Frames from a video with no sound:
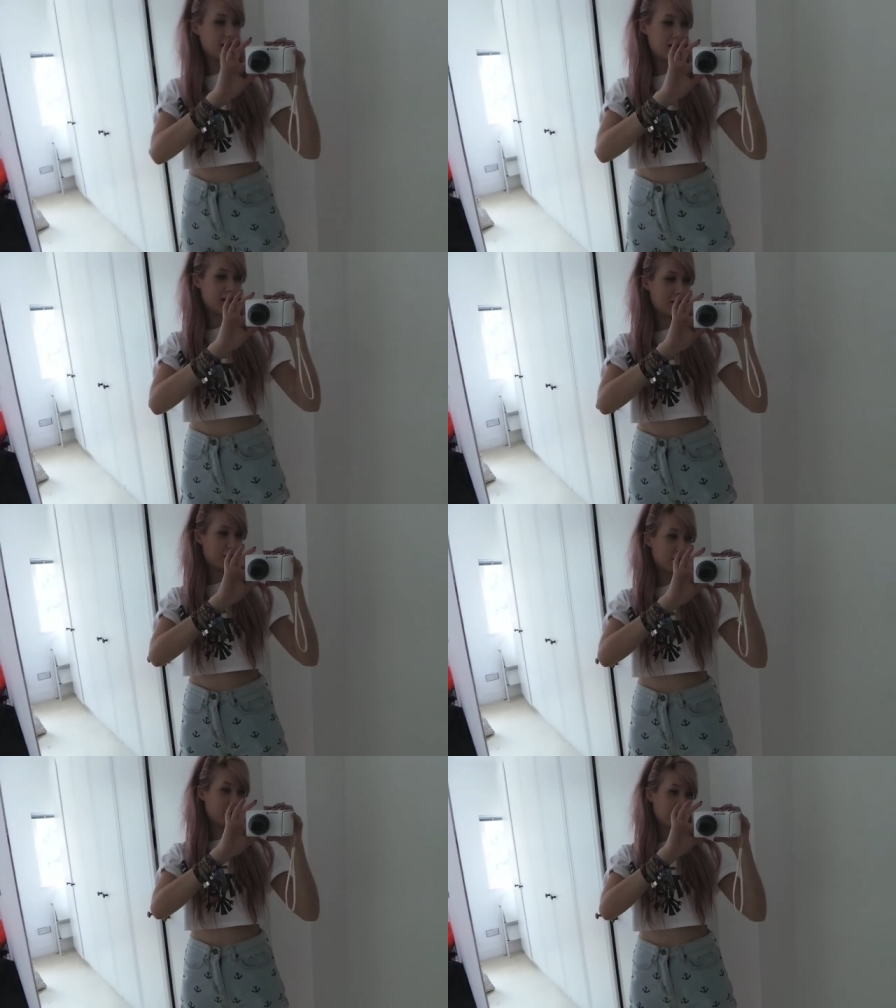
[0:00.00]
in
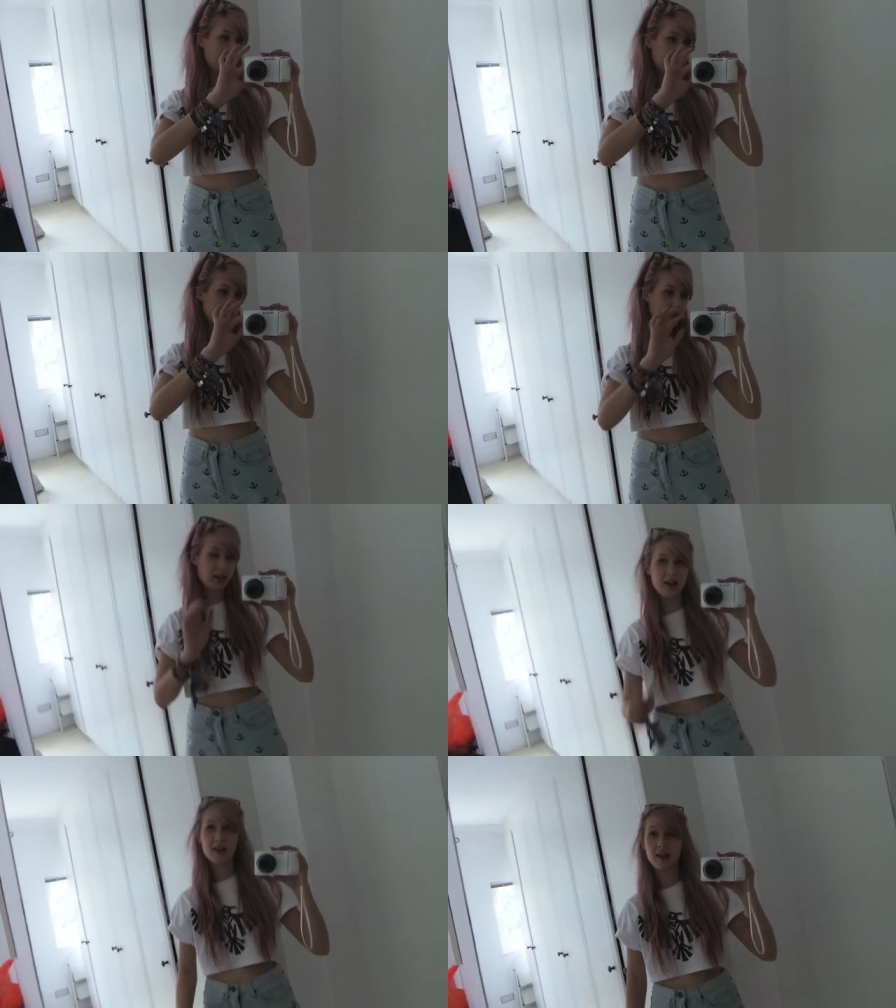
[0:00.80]
Bournemouth
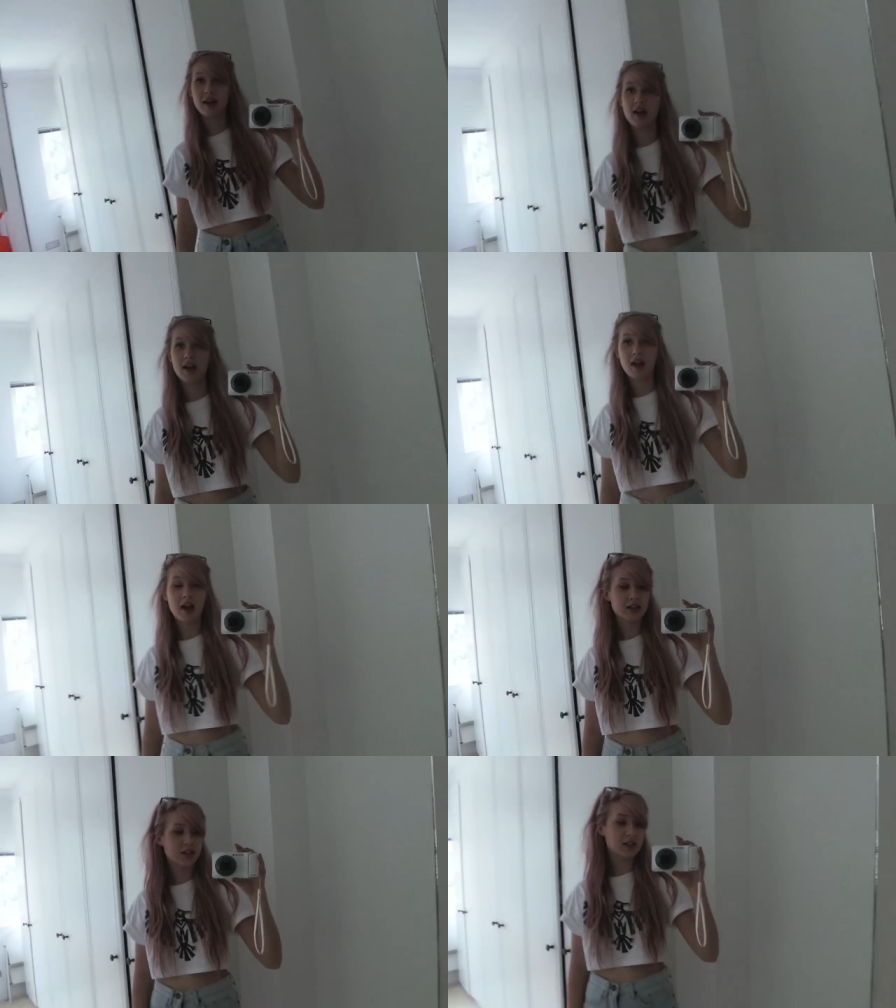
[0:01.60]
in
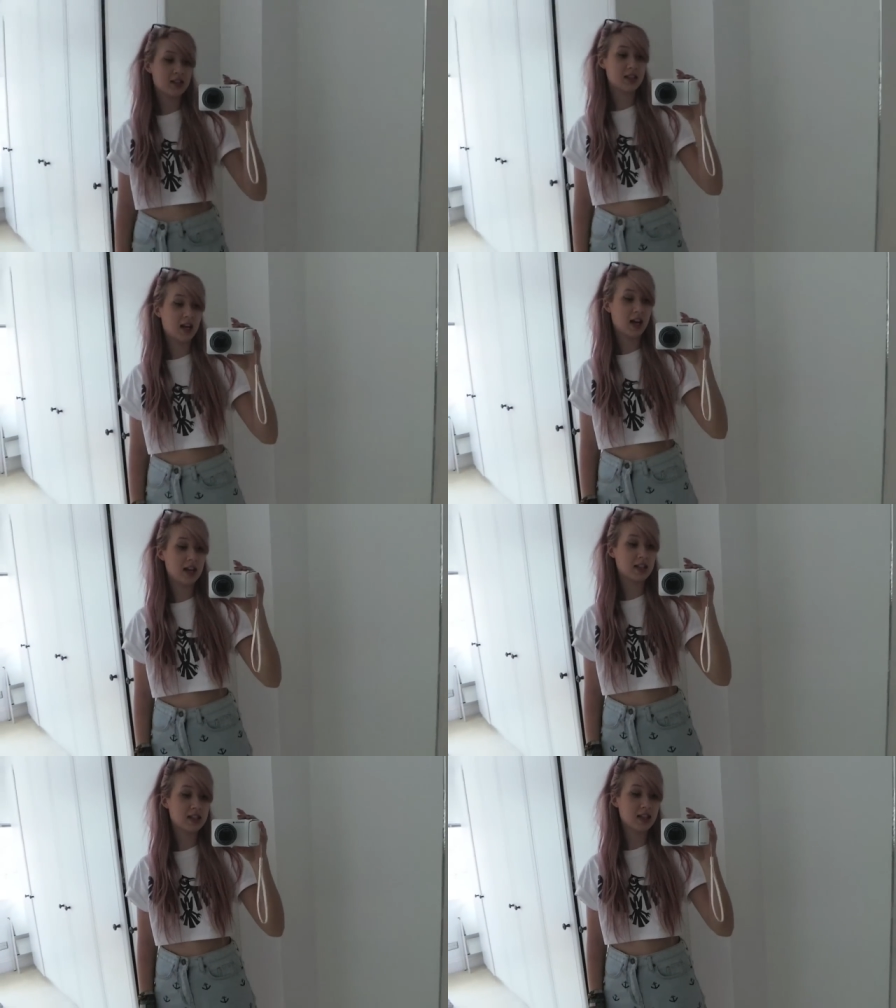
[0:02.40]
Jess's
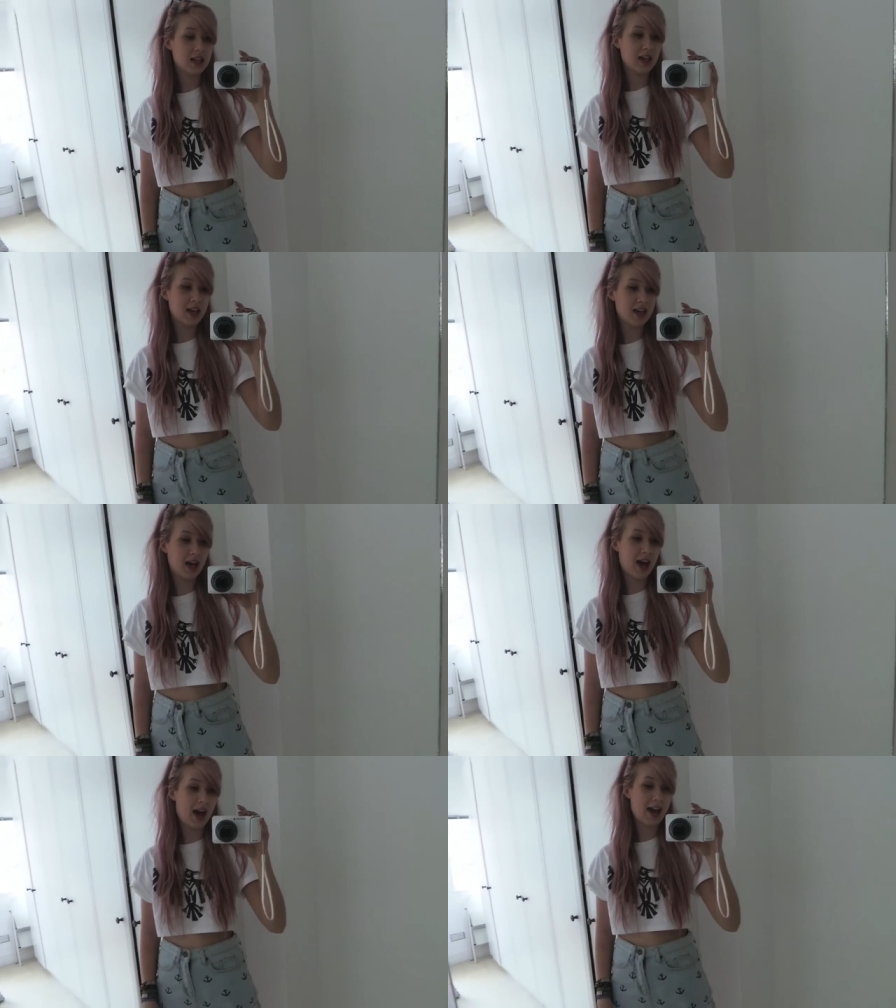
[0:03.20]
dad's
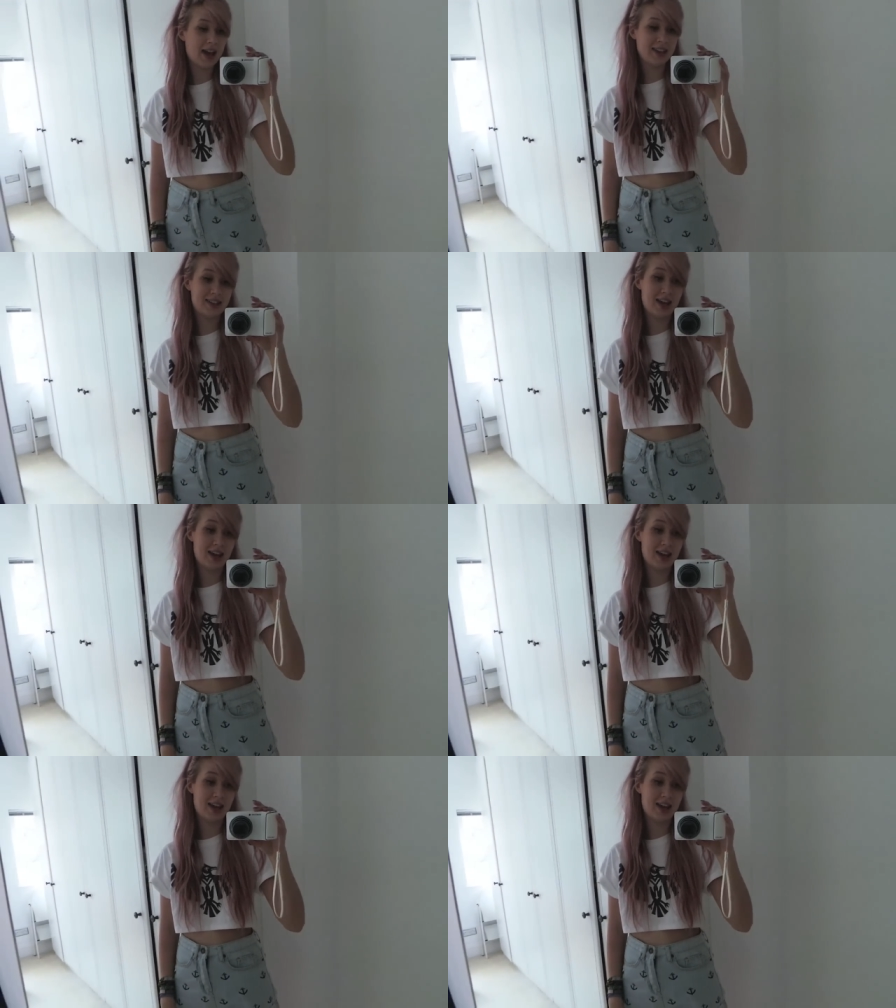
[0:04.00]
his